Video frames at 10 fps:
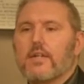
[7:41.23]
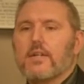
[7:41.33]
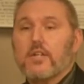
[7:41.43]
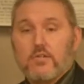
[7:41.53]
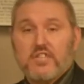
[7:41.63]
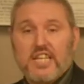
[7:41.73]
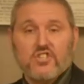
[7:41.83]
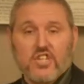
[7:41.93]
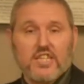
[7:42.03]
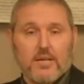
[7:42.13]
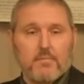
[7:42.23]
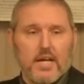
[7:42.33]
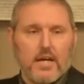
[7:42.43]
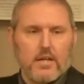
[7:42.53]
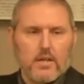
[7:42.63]
You're teaching them
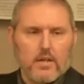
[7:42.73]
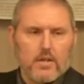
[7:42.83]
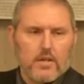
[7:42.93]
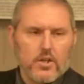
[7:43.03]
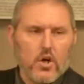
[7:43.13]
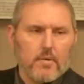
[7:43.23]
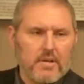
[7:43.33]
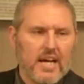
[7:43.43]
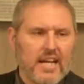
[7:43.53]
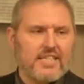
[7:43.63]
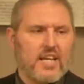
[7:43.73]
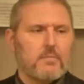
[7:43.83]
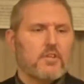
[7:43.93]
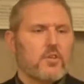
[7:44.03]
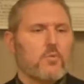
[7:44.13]
that. No, I'm not. I tell
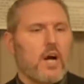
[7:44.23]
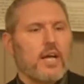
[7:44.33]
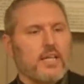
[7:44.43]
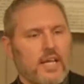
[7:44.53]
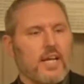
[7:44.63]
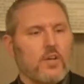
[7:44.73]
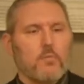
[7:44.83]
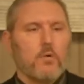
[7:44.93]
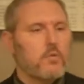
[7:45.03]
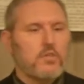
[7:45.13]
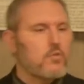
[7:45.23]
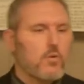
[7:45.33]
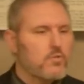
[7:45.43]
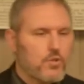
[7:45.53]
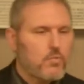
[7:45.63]
them to do right. Yeah, I know, but when you
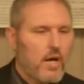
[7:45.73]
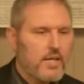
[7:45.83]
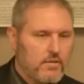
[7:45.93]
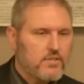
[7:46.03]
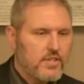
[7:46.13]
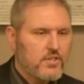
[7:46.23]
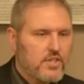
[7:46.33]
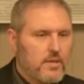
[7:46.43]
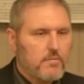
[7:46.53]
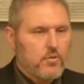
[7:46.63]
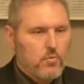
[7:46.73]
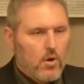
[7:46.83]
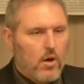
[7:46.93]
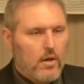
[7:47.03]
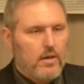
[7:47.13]
don't do right, you're teaching them to do
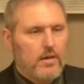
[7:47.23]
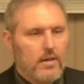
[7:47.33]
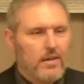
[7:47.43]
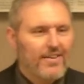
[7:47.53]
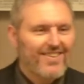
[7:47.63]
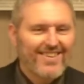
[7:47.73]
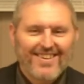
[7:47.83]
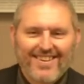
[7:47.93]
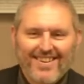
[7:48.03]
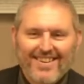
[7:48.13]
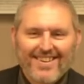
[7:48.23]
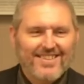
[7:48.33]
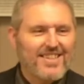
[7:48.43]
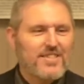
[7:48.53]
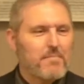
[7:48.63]
wrong.
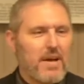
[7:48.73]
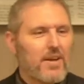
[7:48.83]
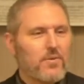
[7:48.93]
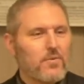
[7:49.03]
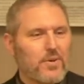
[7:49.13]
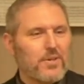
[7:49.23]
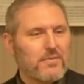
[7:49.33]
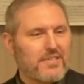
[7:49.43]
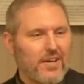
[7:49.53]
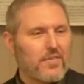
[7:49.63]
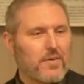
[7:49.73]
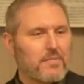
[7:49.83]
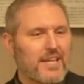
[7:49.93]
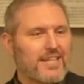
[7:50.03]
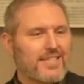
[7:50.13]
Doesn't matter what you tell them
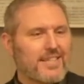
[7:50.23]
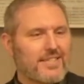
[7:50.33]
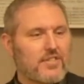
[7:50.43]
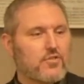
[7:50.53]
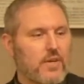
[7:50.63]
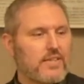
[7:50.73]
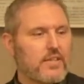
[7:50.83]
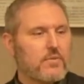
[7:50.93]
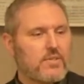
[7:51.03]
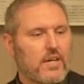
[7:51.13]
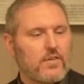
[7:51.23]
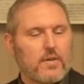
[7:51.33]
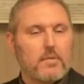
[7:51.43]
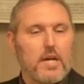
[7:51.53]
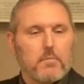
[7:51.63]
in that sense. It's great that you tell
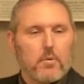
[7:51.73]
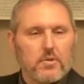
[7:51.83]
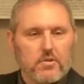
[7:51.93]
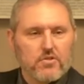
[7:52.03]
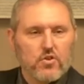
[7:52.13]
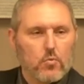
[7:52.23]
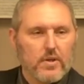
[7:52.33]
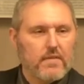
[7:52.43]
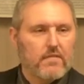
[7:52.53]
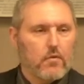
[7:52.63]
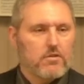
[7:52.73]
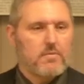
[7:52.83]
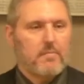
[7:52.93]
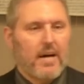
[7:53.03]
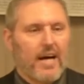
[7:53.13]
them, but when there's no
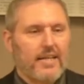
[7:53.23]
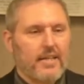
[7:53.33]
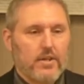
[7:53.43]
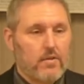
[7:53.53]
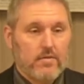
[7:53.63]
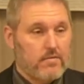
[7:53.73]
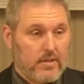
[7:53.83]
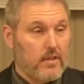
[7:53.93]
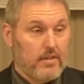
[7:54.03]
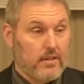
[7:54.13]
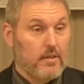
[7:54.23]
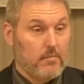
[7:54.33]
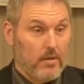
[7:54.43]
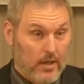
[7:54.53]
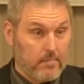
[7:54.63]
reinforcement behind it, you're telling
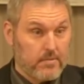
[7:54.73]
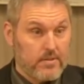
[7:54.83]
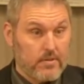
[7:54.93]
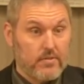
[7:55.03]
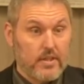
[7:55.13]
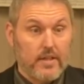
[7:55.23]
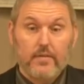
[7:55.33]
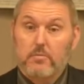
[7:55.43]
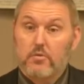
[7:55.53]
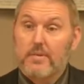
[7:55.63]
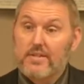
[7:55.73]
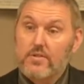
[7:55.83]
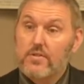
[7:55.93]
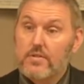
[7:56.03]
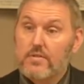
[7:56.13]
them opposite. You're telling giving them two
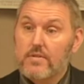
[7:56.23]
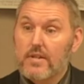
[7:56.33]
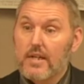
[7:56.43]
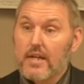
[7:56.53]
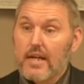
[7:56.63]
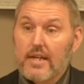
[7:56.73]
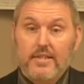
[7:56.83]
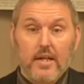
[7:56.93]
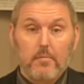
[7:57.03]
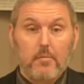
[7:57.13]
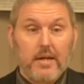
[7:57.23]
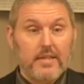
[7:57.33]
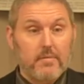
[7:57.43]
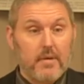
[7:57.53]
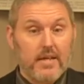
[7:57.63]
messages. And a
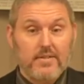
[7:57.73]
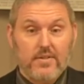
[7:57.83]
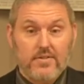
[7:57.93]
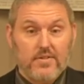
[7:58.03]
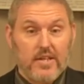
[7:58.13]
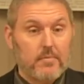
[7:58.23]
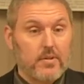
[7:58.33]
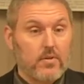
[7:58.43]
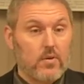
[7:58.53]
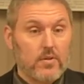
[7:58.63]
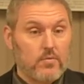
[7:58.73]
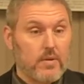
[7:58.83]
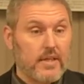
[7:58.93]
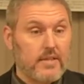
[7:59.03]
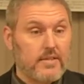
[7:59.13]
double-minded man is unstable in all his
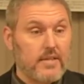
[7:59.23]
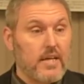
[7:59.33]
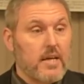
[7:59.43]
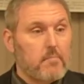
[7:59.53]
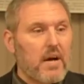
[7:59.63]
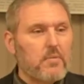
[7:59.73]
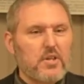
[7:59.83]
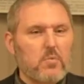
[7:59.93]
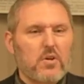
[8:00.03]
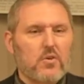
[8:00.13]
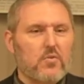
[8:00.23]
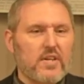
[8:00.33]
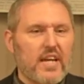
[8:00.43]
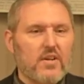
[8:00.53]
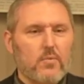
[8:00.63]
ways. By the way, you want to
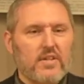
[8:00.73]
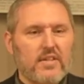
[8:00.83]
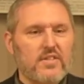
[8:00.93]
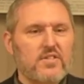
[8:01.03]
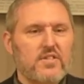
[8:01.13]
create a religious